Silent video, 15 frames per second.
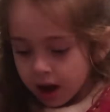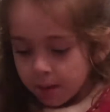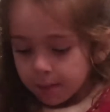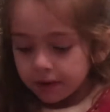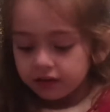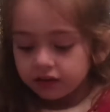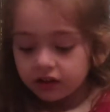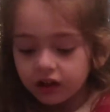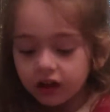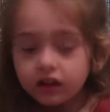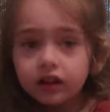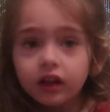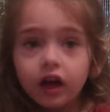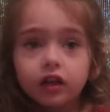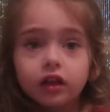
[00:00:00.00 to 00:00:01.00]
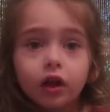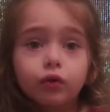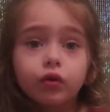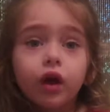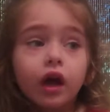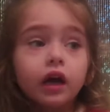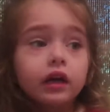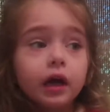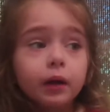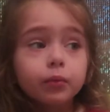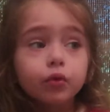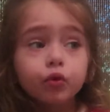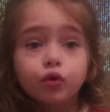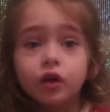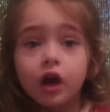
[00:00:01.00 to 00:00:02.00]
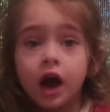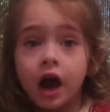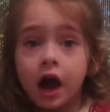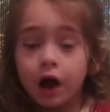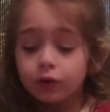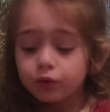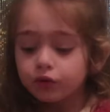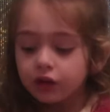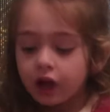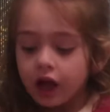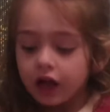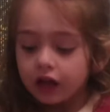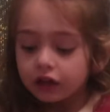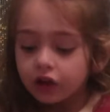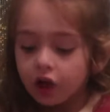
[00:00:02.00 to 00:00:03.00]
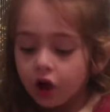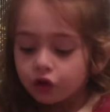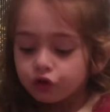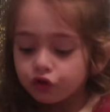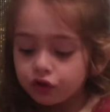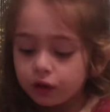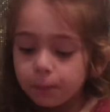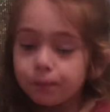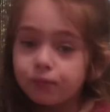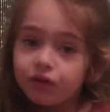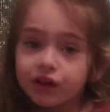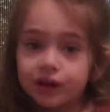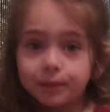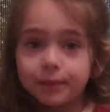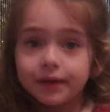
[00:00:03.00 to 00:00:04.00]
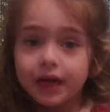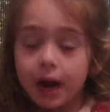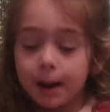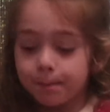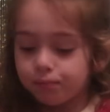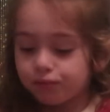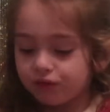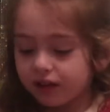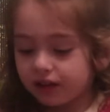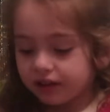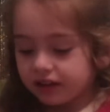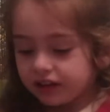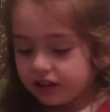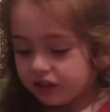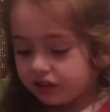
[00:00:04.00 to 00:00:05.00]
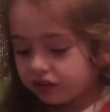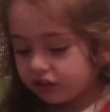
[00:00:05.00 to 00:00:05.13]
My Santa Claus came to the house and she bring me a present.